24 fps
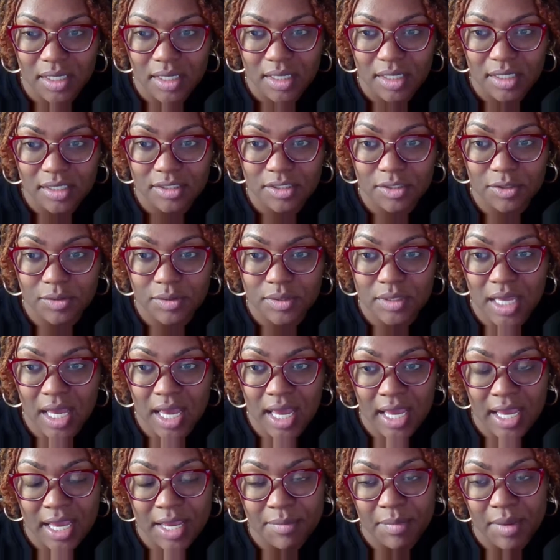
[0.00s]

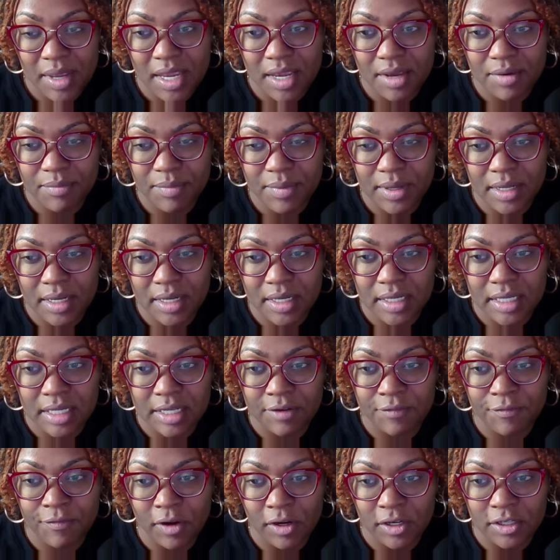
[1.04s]
Suicide. It may have been an
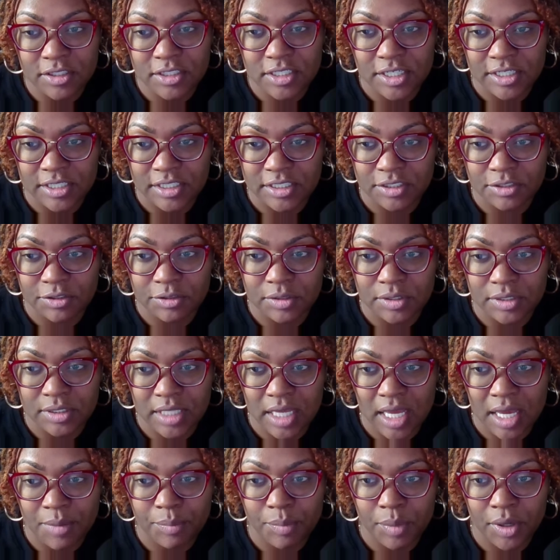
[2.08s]
involuntary
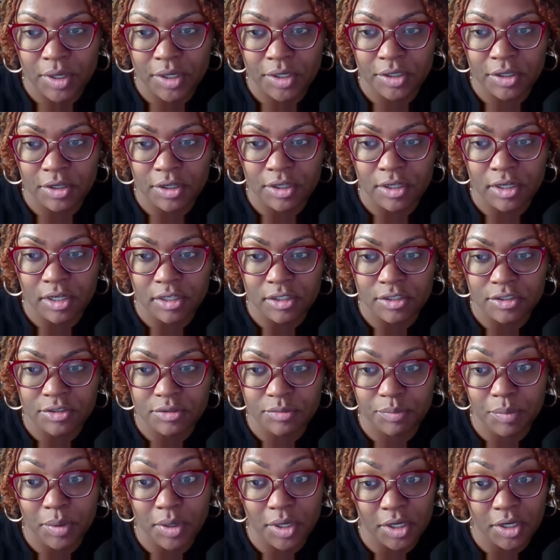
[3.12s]
suicide per her
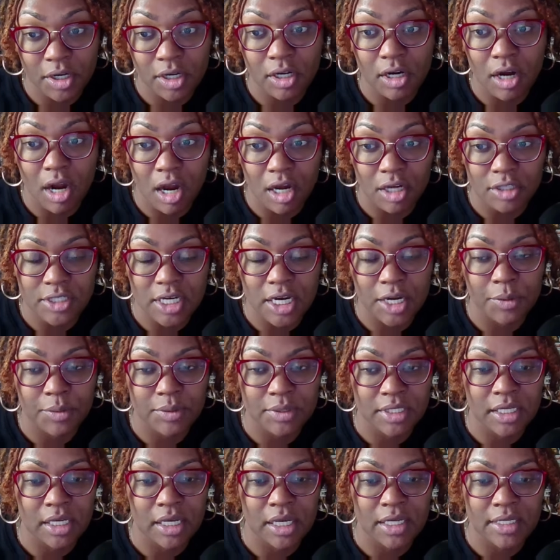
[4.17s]
contract with
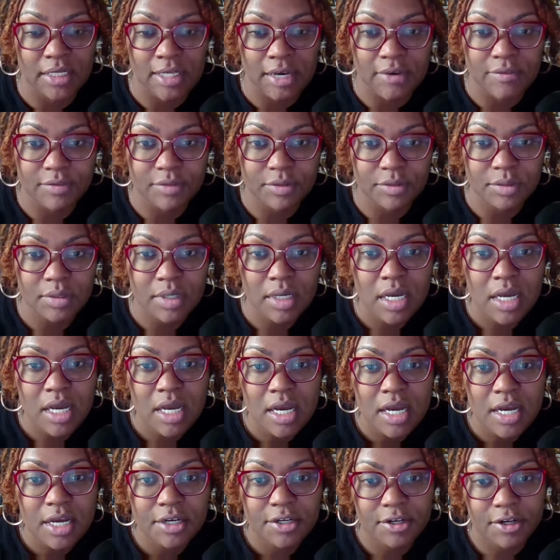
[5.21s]
the Gun Devil.
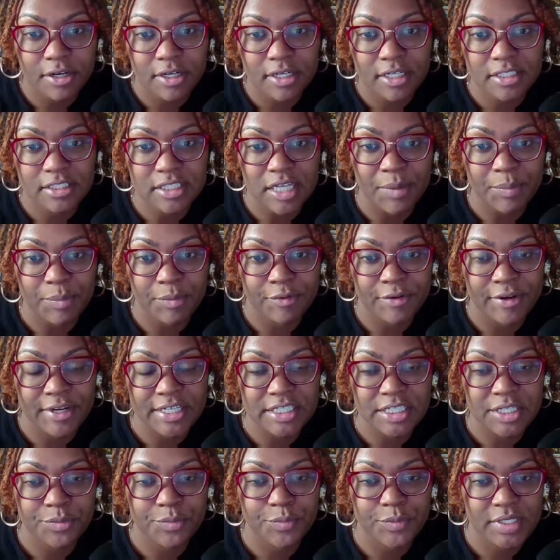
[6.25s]
During this
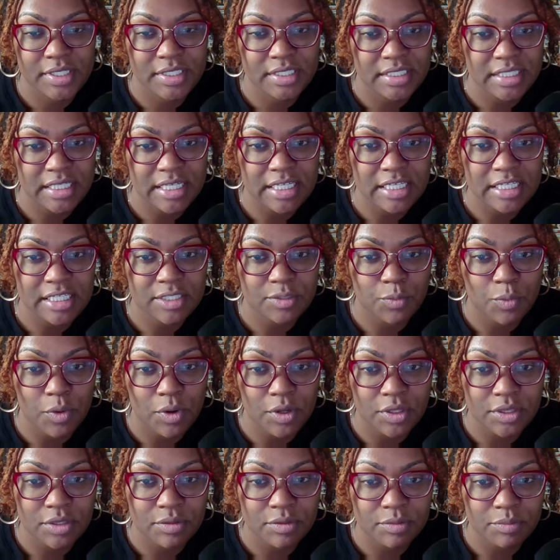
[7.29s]
operation, we seized
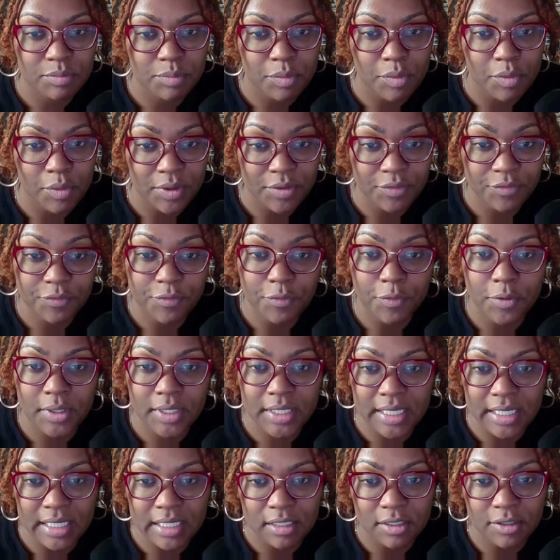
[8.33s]
1.4
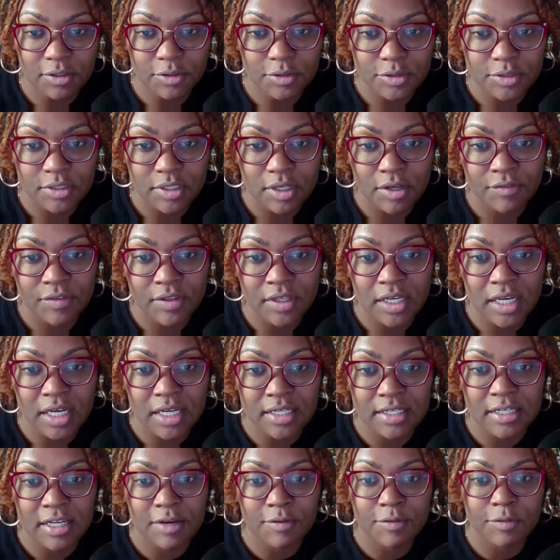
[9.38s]
kilos of the
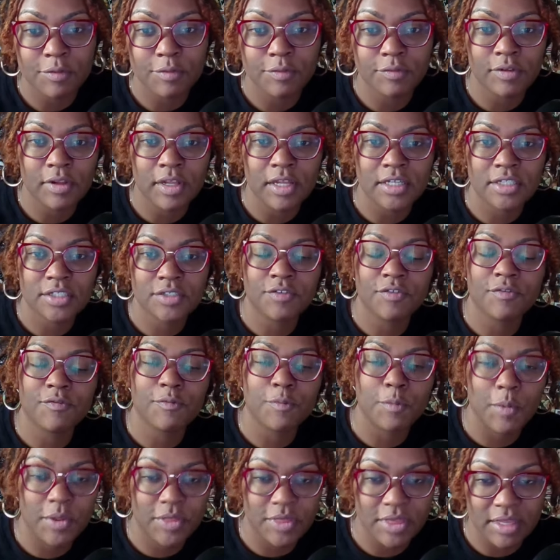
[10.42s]
Gun Devil flesh from
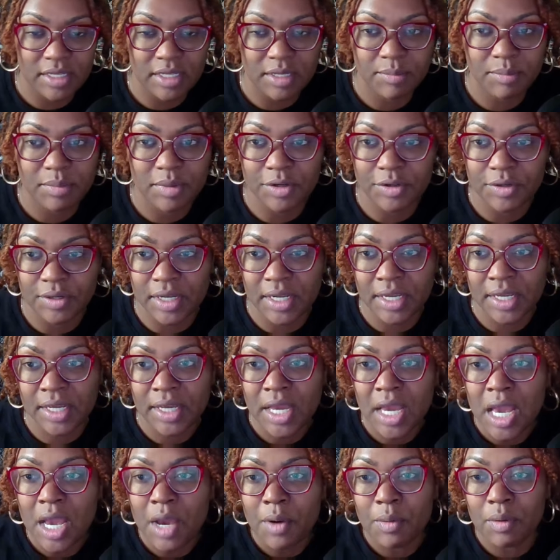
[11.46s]
within the building.
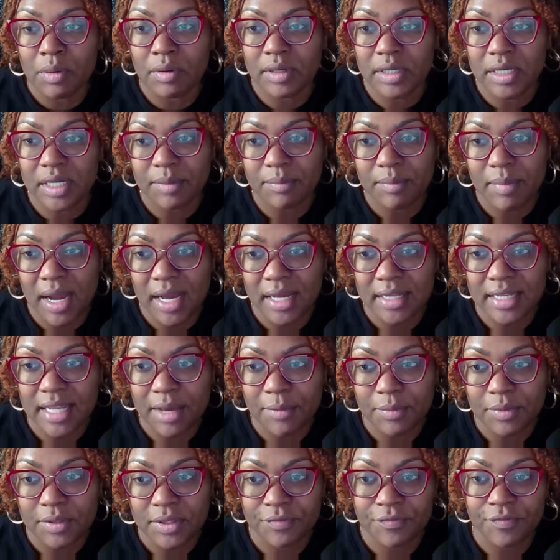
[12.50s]
When we combined
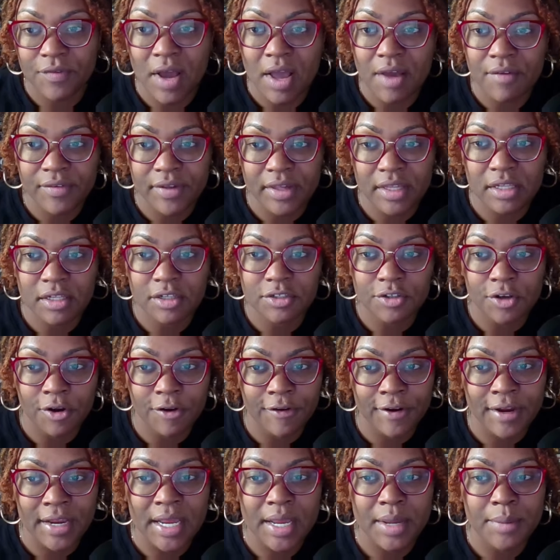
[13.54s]
that with the 5 kilos
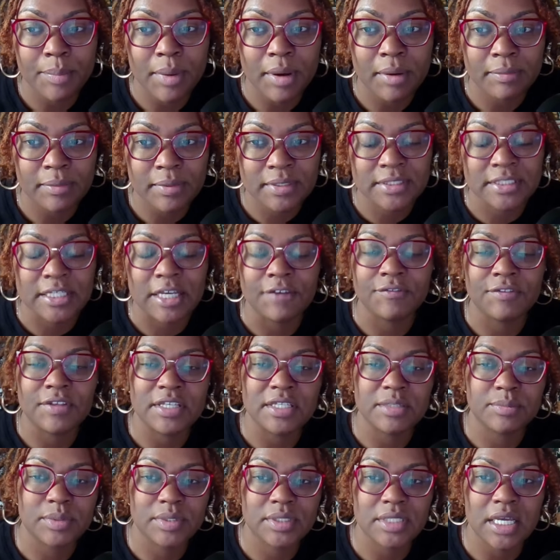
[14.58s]
already in public
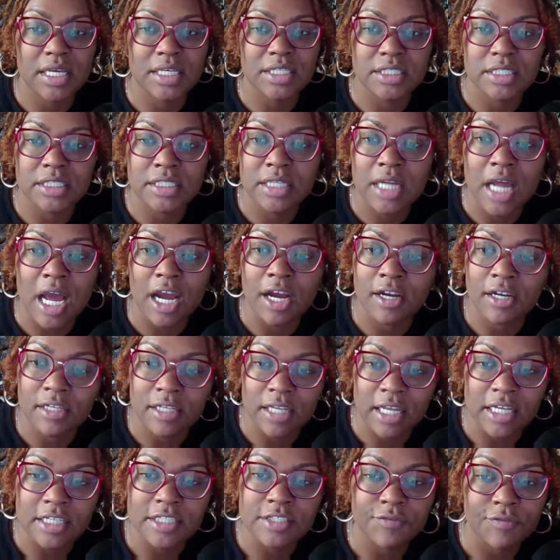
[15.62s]
safety's possession, our
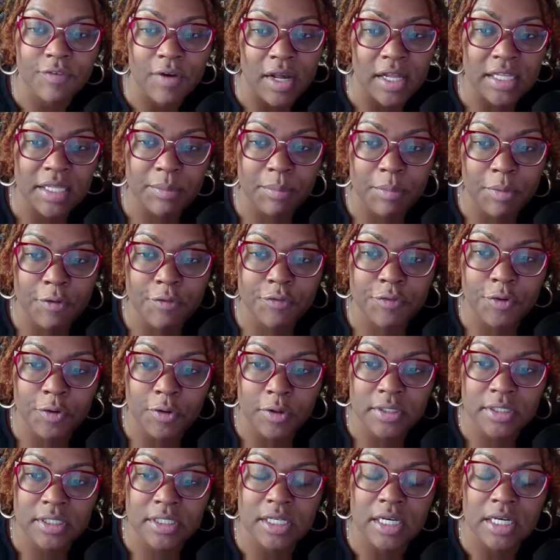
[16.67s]
collection finally moved
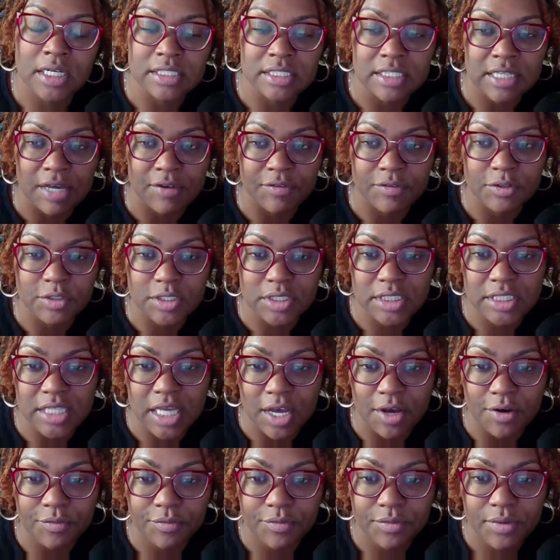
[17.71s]
toward the Gun Devil
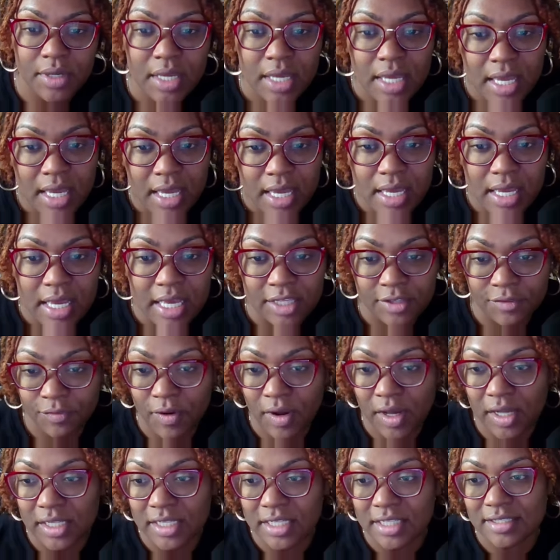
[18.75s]
itself. It's
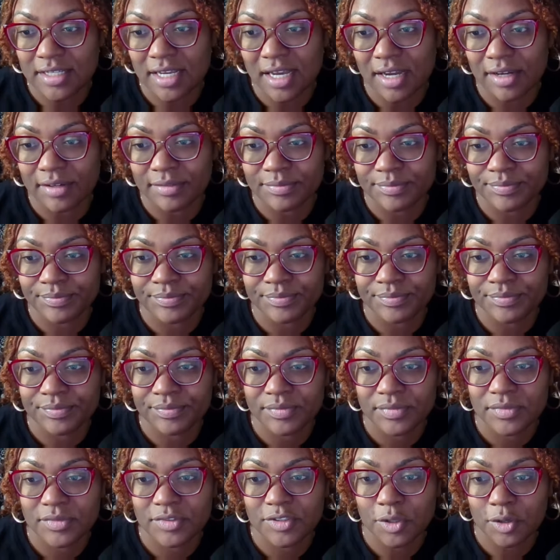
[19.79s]
finally time,
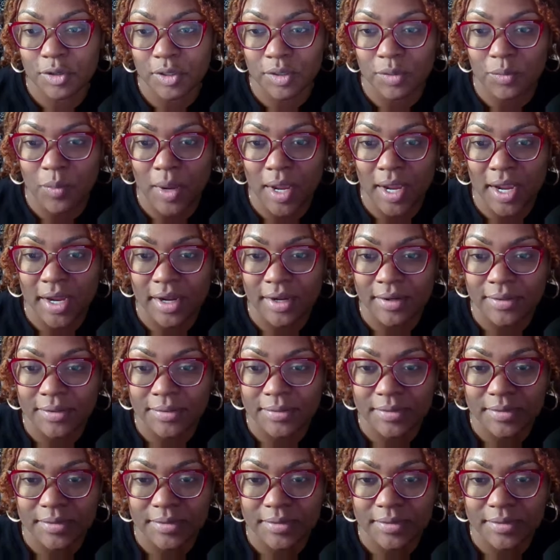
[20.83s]
Toward where?